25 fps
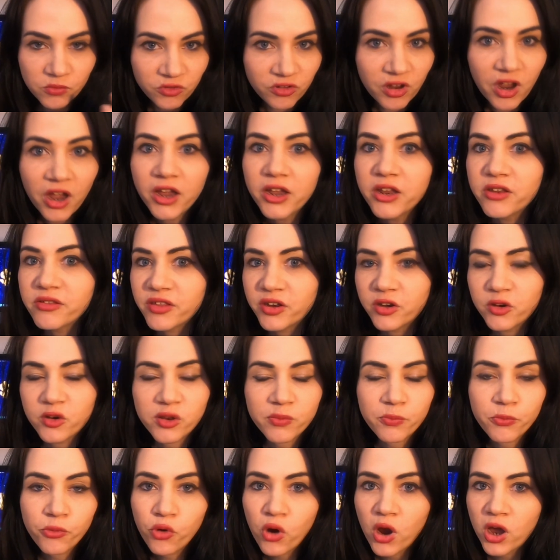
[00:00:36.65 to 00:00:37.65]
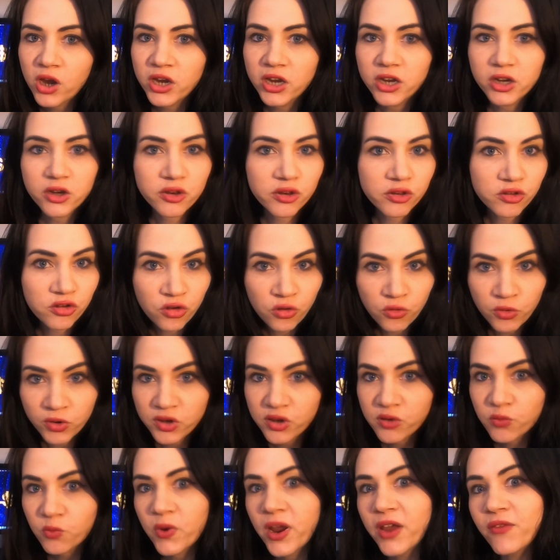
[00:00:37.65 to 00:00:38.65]
does and its products to
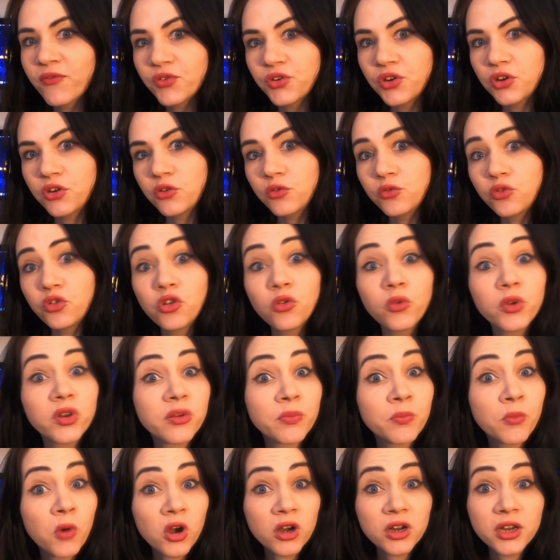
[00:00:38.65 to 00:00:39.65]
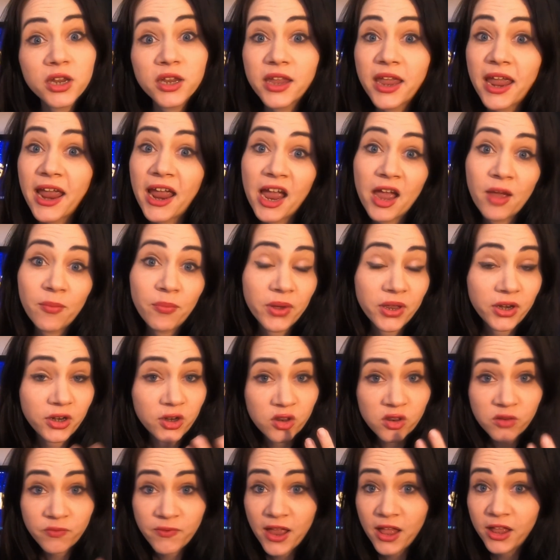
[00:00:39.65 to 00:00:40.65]
its revenue to its market cap and
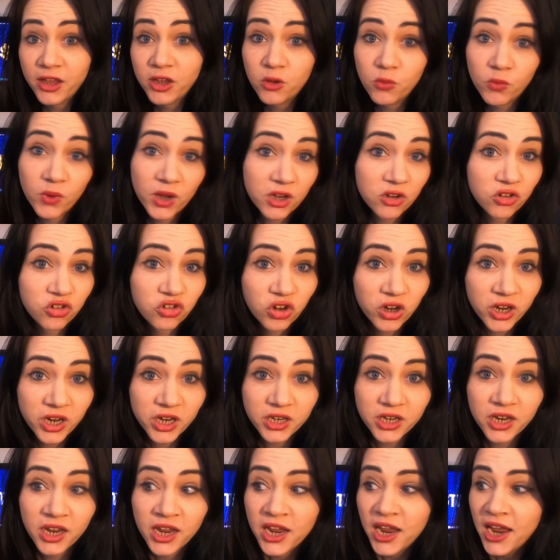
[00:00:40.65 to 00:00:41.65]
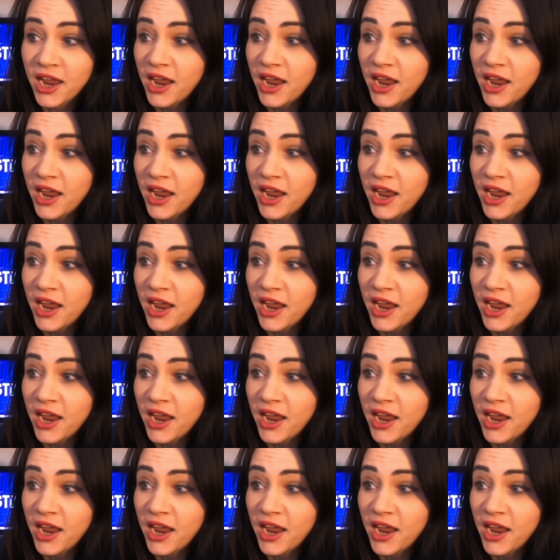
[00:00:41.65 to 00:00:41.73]
its valuation